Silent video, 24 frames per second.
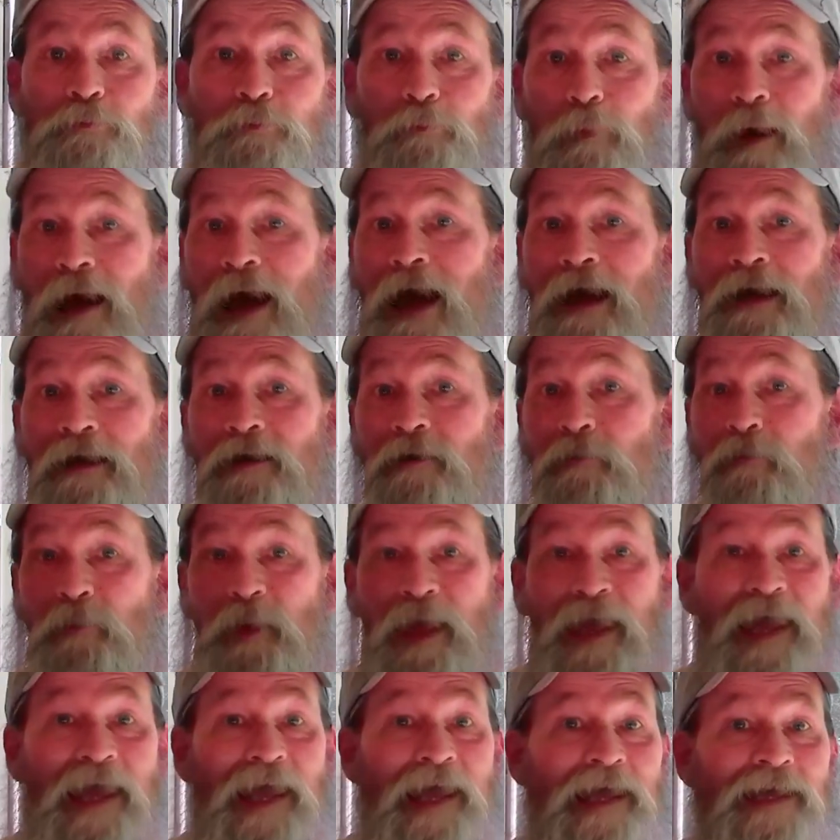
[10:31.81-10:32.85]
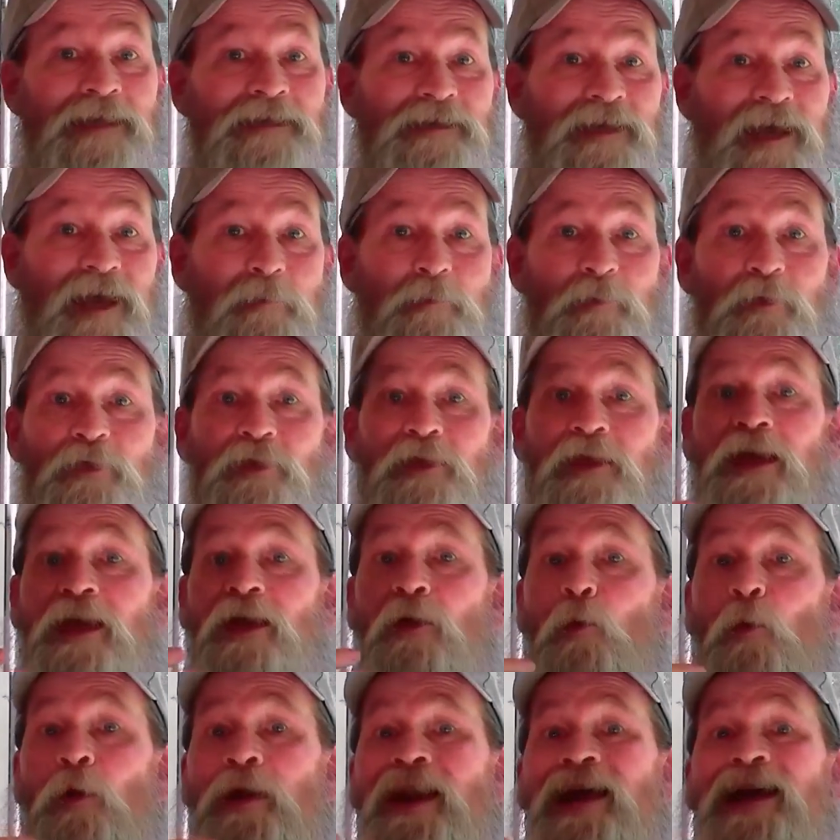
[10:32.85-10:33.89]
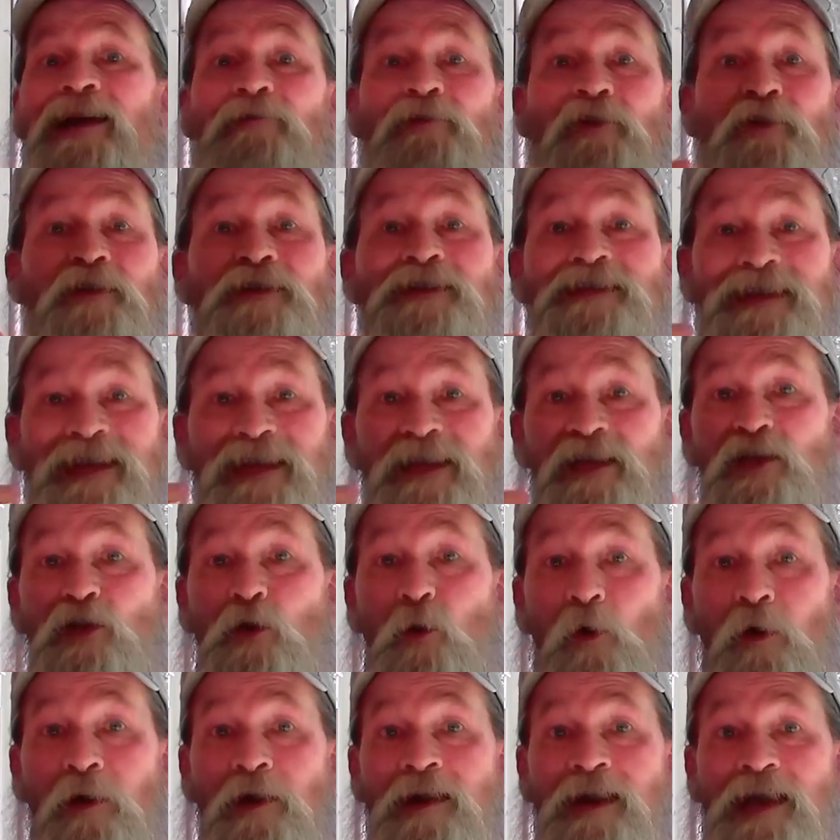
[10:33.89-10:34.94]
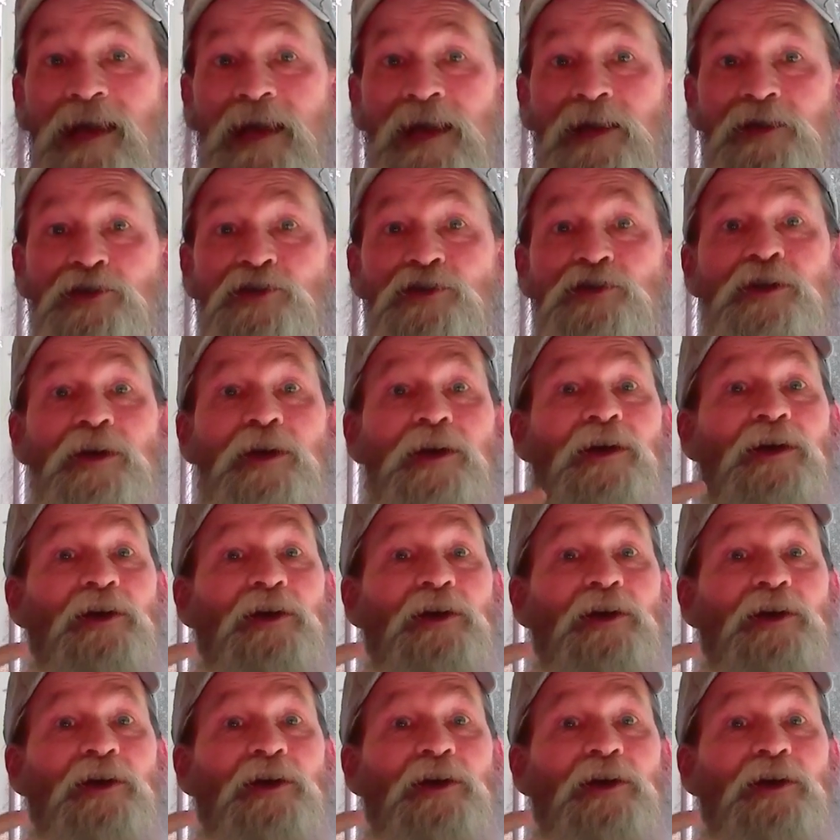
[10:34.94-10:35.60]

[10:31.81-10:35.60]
pot and pan type of thing, whatever is in your niche,